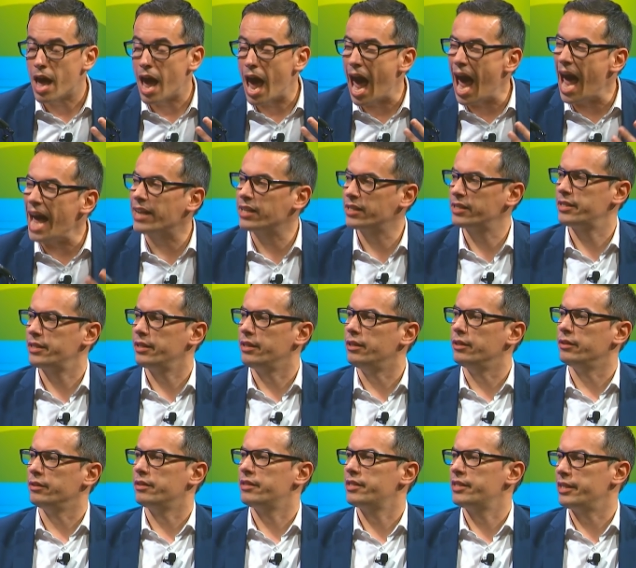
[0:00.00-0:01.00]

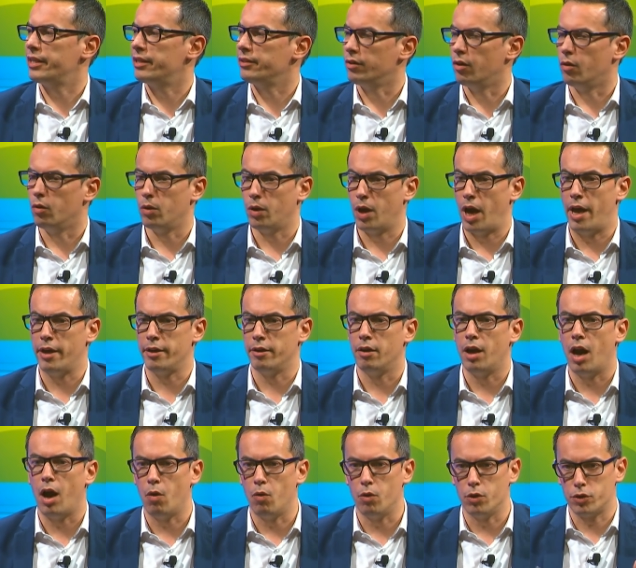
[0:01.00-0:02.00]
excellent signal and
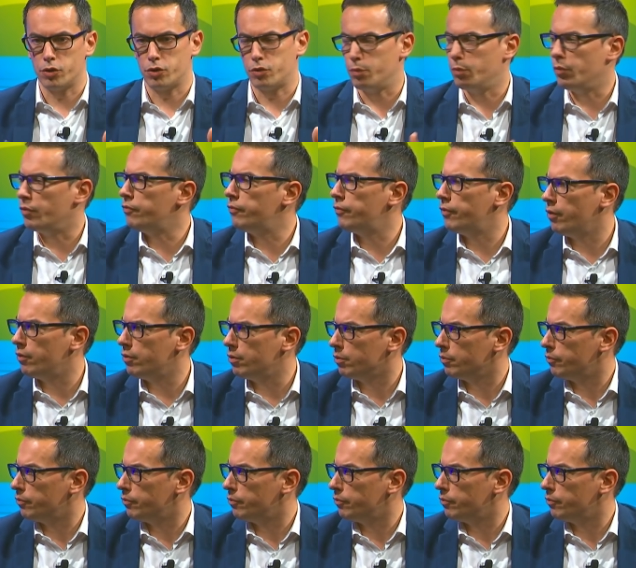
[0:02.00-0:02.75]
allow us to move for